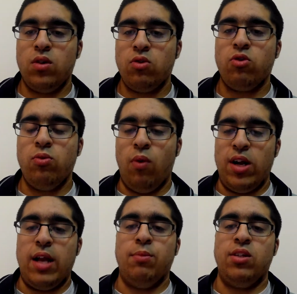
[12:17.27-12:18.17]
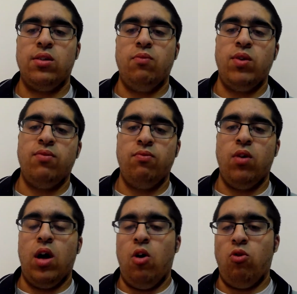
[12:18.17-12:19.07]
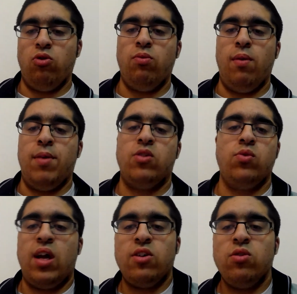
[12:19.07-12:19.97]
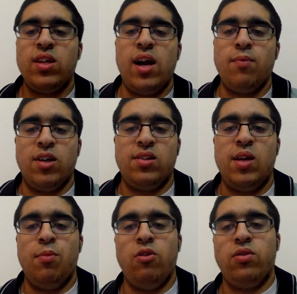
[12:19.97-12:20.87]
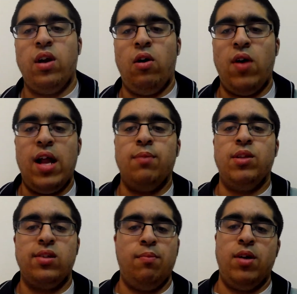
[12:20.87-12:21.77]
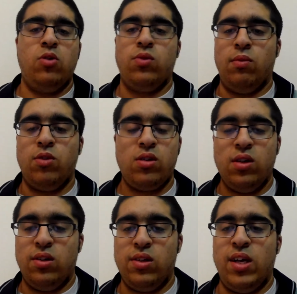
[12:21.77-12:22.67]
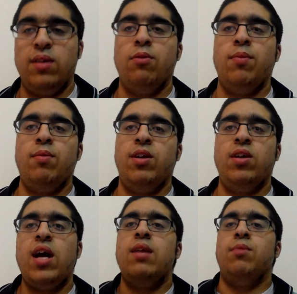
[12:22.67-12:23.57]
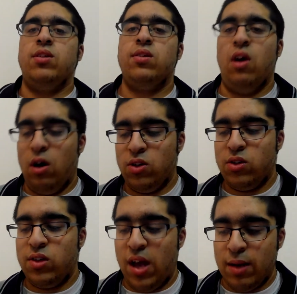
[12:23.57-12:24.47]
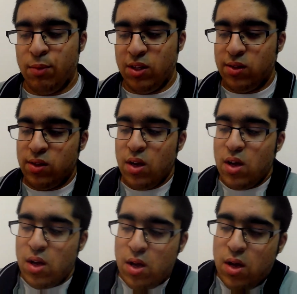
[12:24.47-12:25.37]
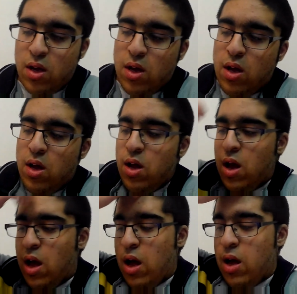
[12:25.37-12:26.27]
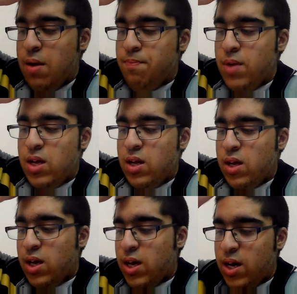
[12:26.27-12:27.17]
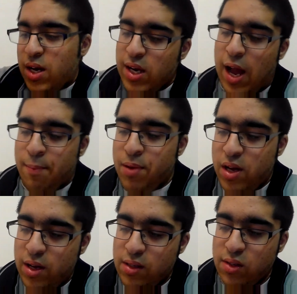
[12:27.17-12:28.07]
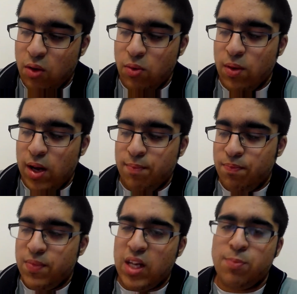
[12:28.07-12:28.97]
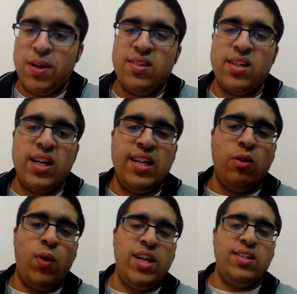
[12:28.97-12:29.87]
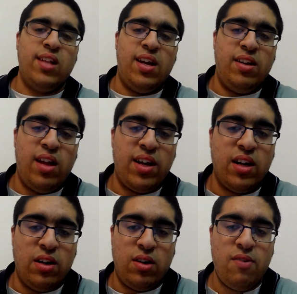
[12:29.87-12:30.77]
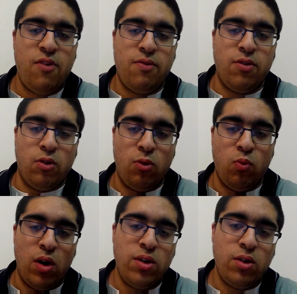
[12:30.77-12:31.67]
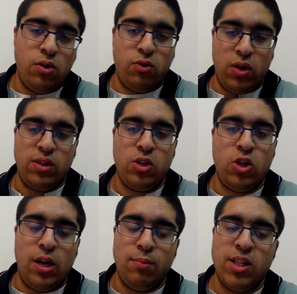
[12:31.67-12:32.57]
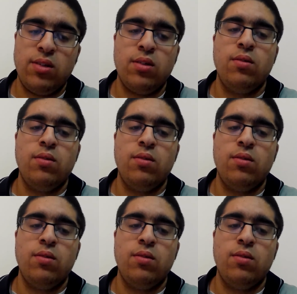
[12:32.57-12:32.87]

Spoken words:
group 1 elements and or group 1 metals. I don't think I'm going to say both now, elements and metals. I'm just going to say maybe elements now. I'll just say elements. Yep. So that's basically the ways they kind of differ from group 1, do transition elements.